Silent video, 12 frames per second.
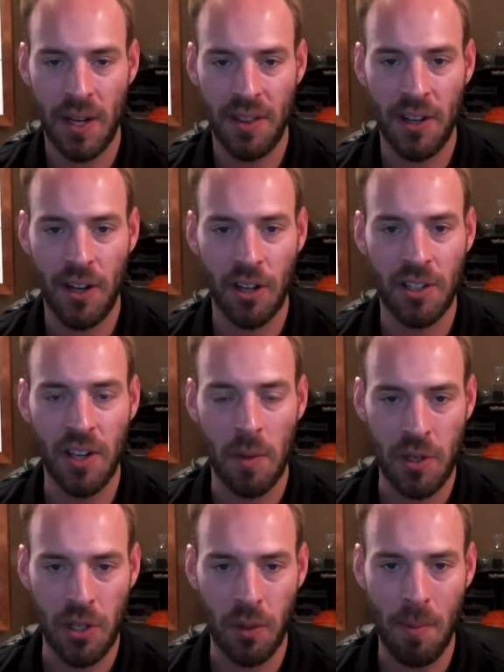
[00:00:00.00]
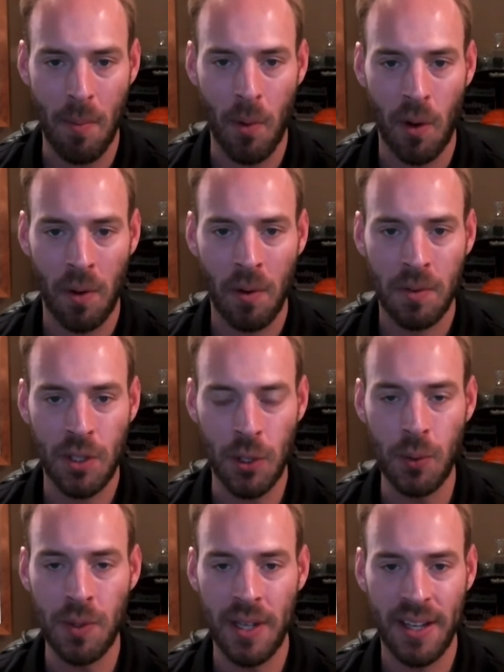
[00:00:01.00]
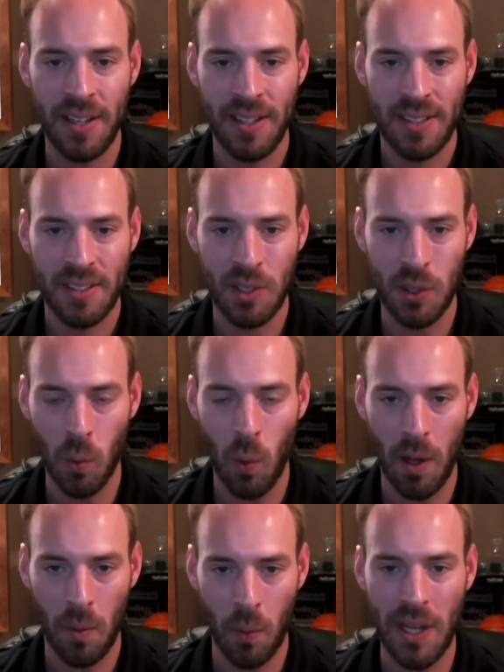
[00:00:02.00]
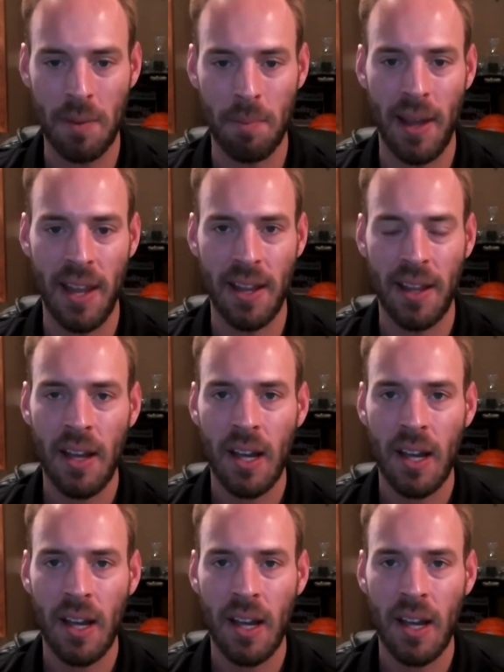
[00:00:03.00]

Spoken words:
but I think our numbers are a little bit more tuned in to what we can make.